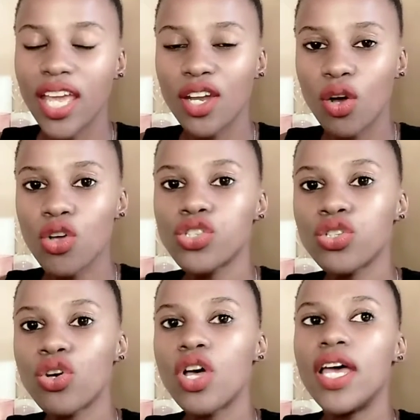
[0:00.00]
And
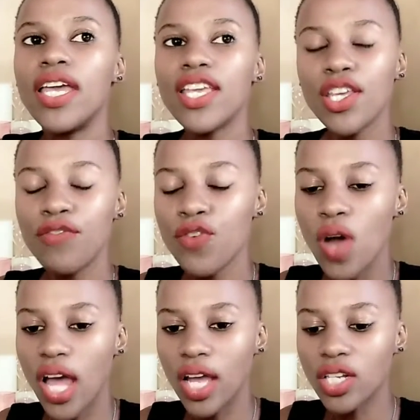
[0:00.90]
also, if you
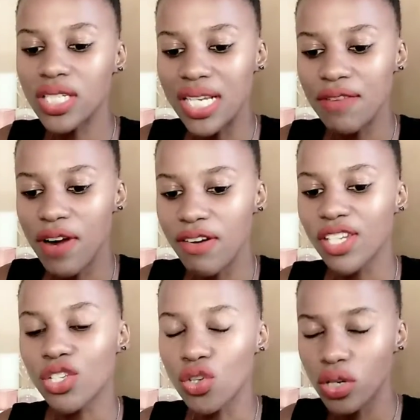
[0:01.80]
are
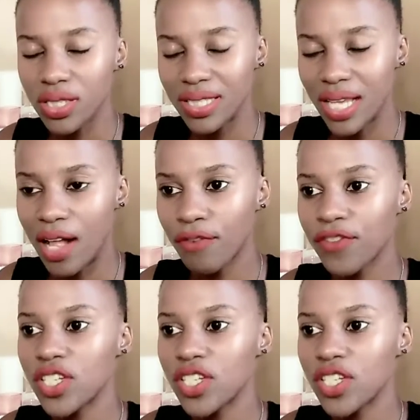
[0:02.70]
delivering yourself,